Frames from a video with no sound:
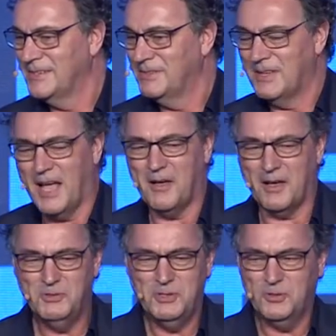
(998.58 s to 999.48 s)

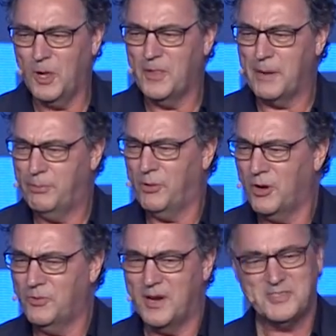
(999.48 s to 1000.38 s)
Uh, you call that
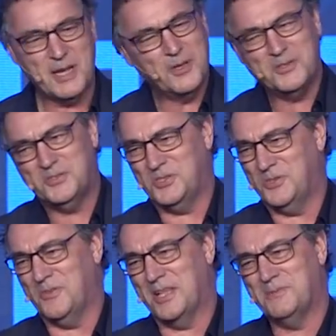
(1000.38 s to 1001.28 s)
progress? I'm not so
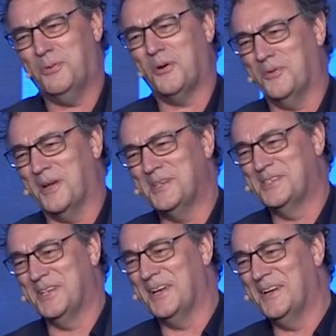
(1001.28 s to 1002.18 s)
sure that's
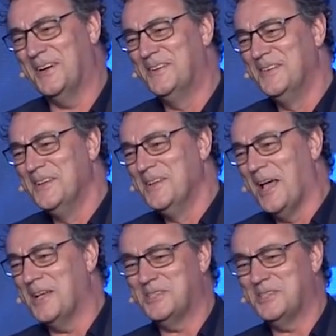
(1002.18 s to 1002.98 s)
progress. You know? It's